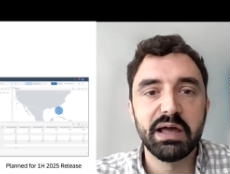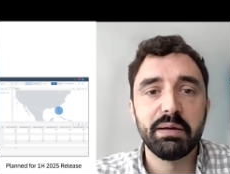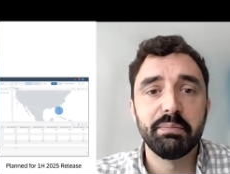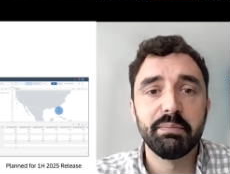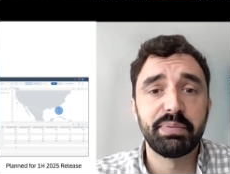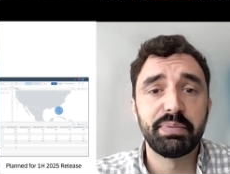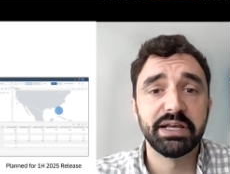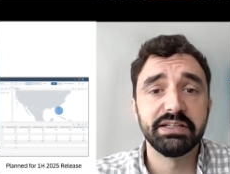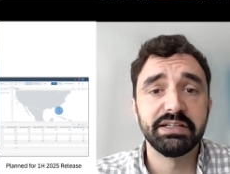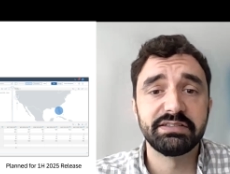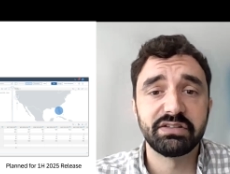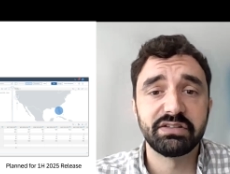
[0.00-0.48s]

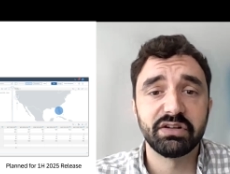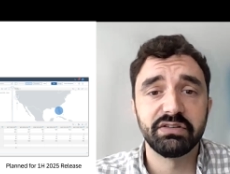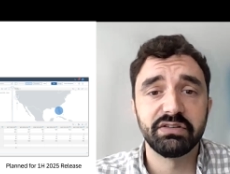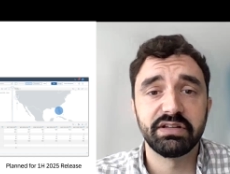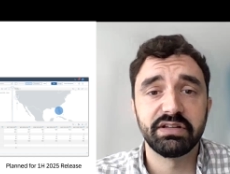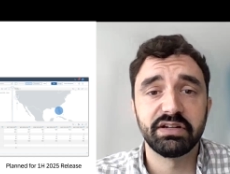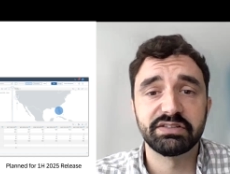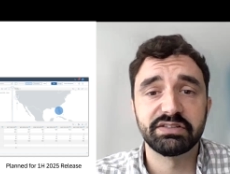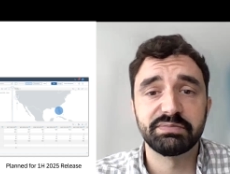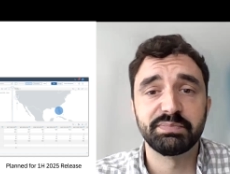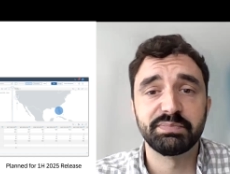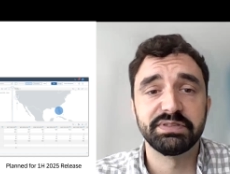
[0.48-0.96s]
based on
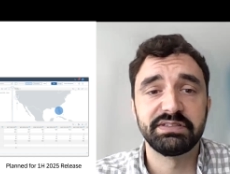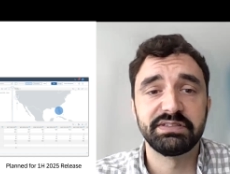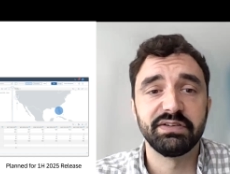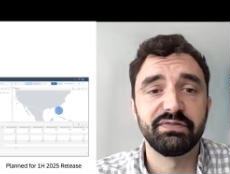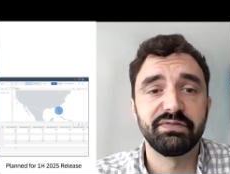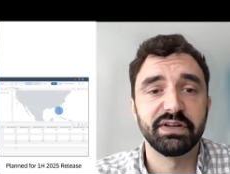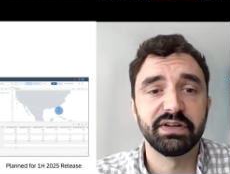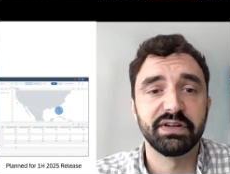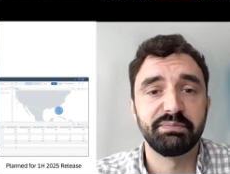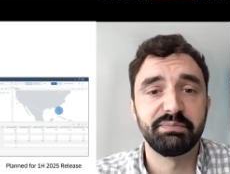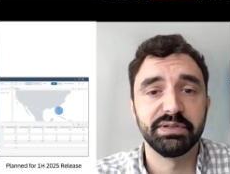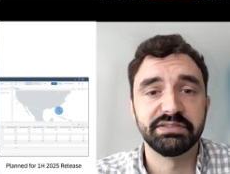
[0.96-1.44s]
their
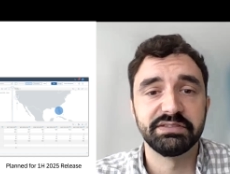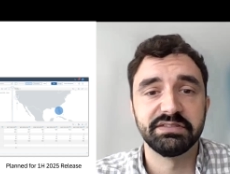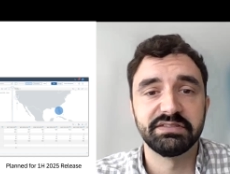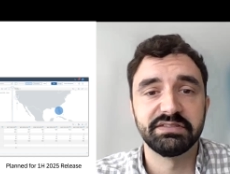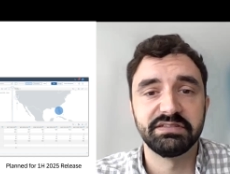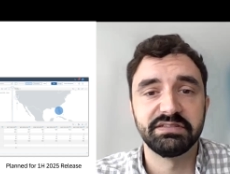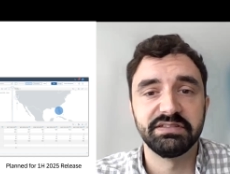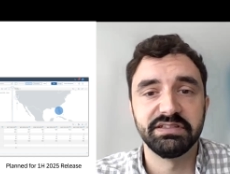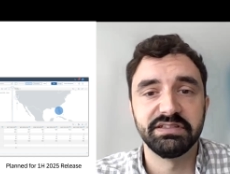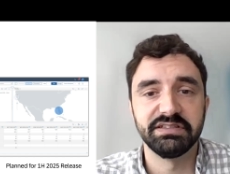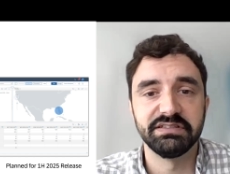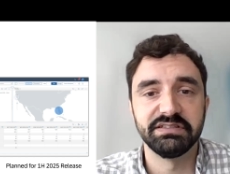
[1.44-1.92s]
specific business
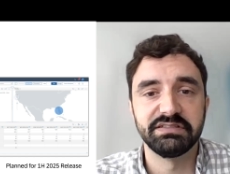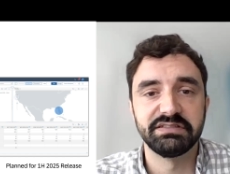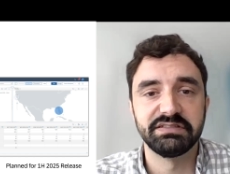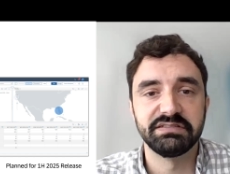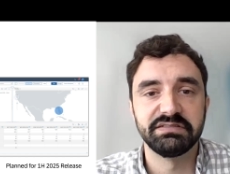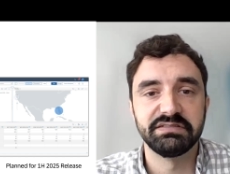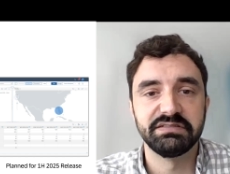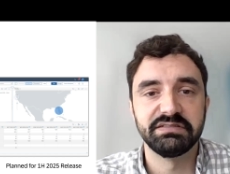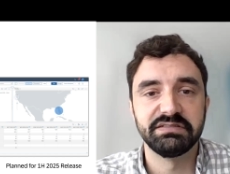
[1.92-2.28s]
needs.